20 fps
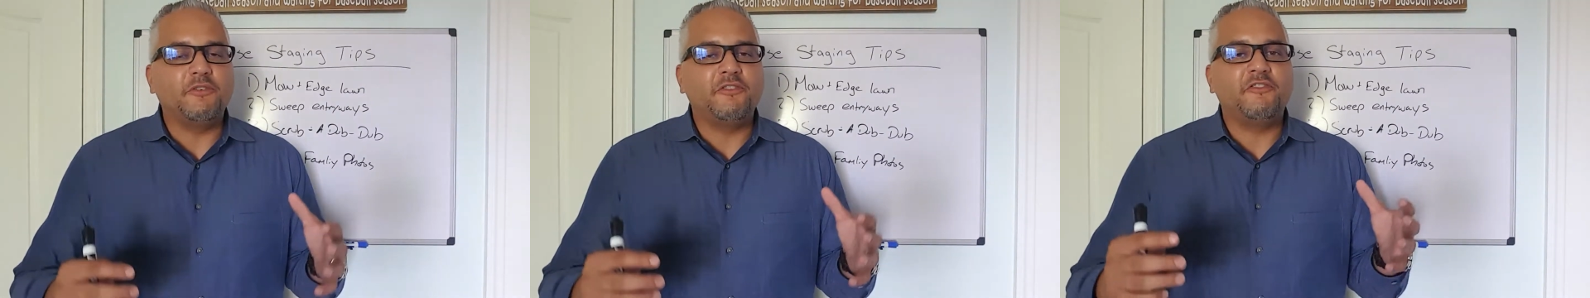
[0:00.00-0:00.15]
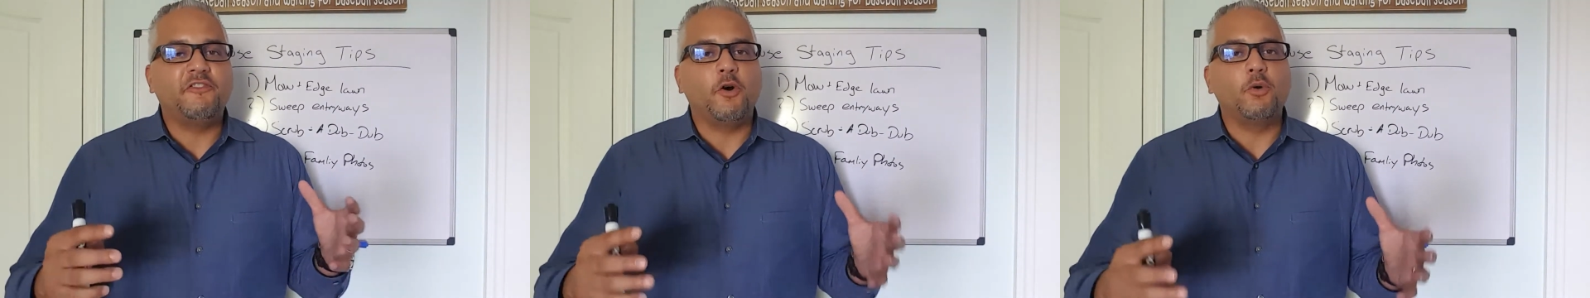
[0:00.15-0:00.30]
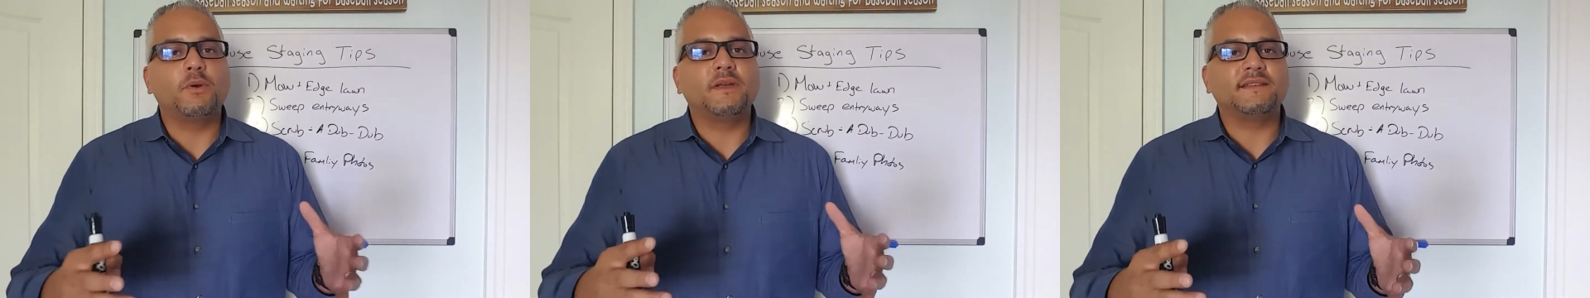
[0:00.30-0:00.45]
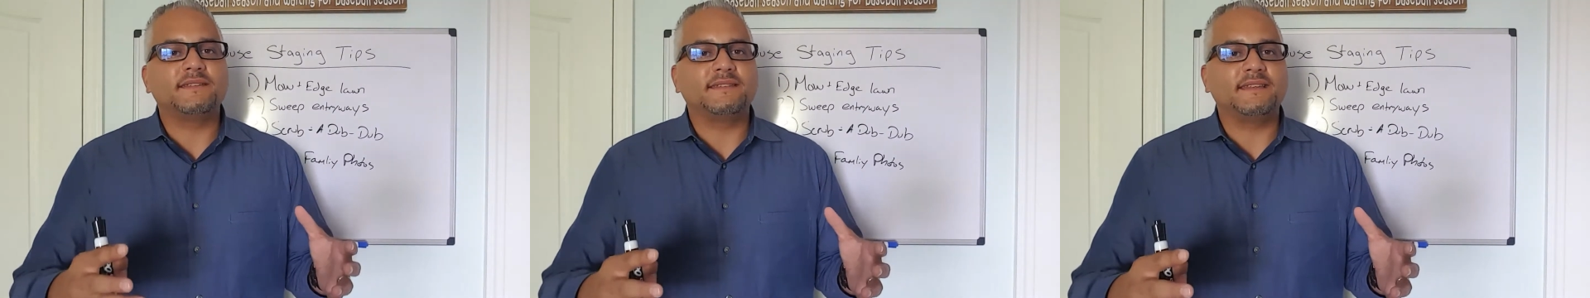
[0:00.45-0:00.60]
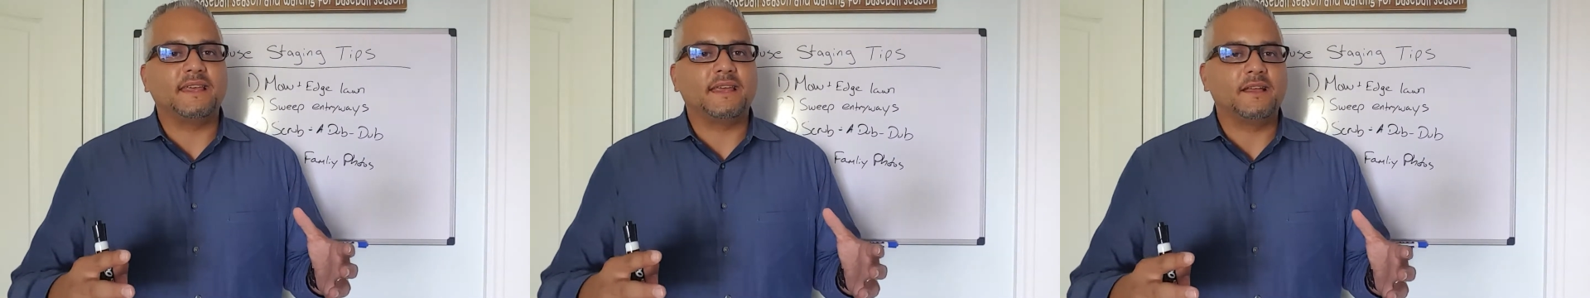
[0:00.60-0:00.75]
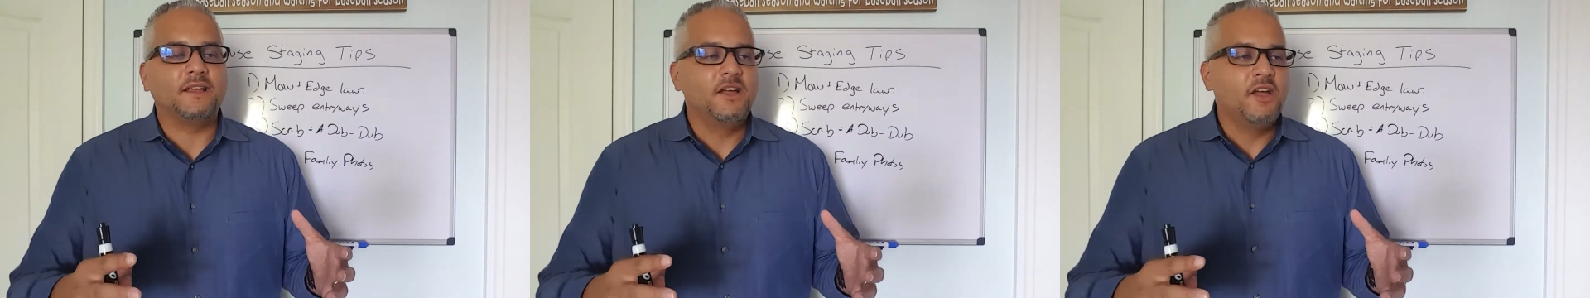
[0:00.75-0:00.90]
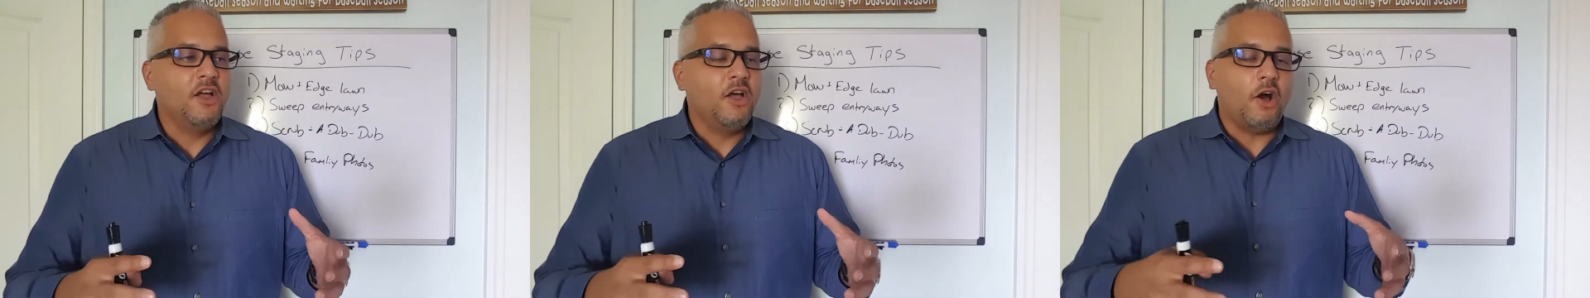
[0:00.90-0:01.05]

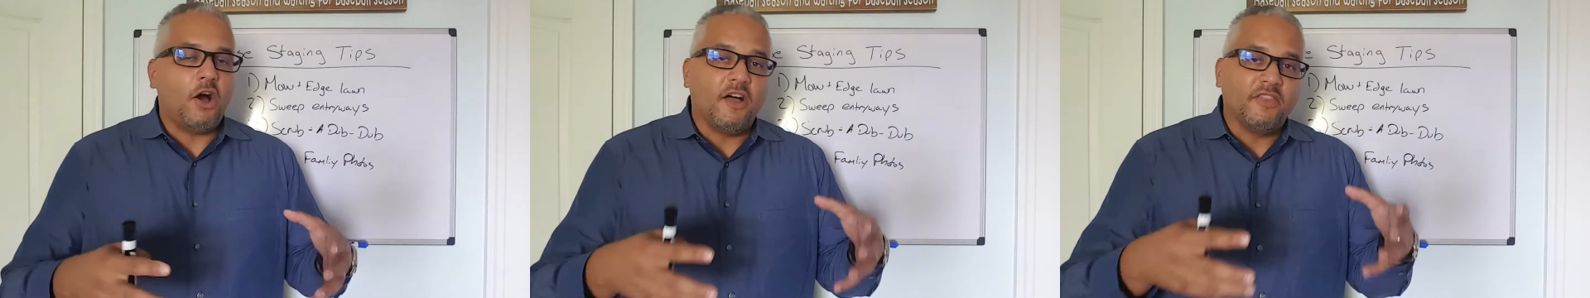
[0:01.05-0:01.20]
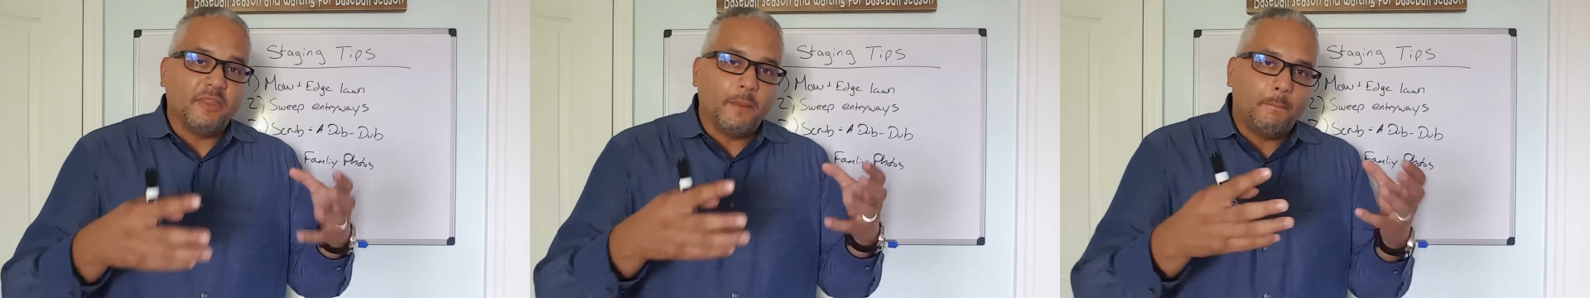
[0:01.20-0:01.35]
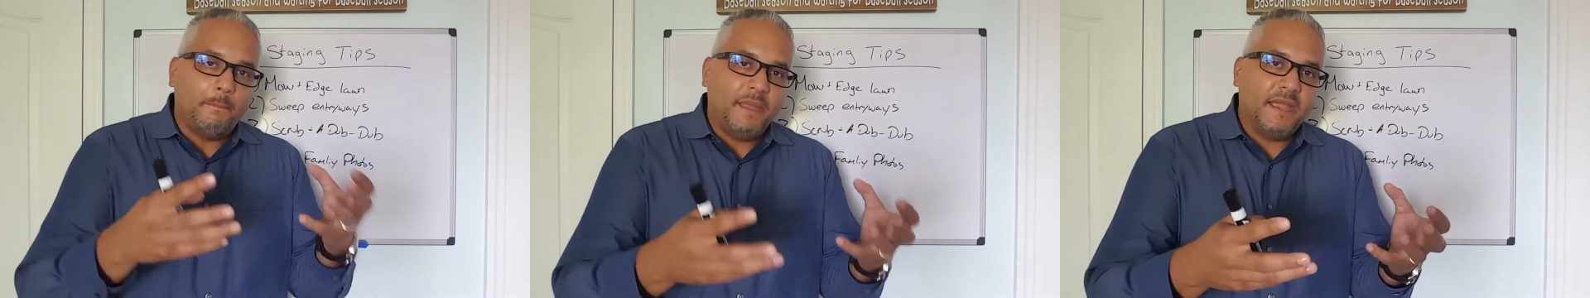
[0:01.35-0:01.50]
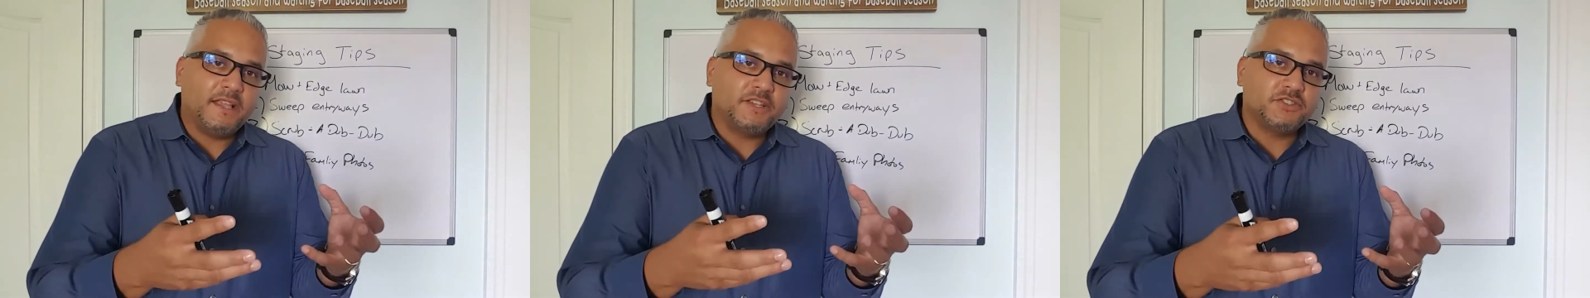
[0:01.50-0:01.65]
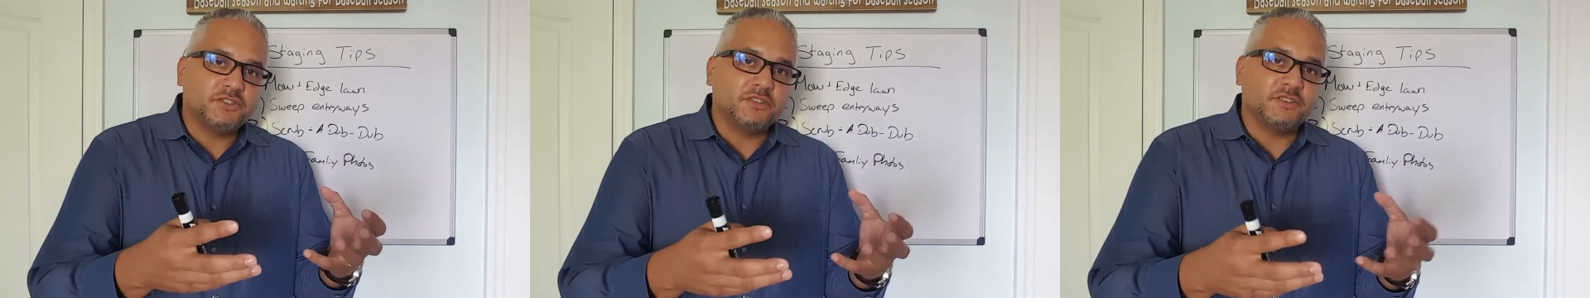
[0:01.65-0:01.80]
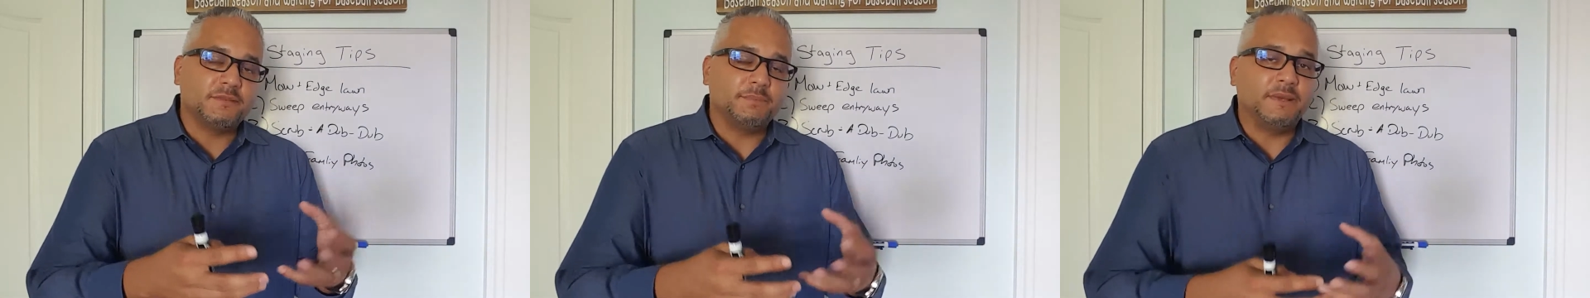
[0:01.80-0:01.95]
focusing on the pictures,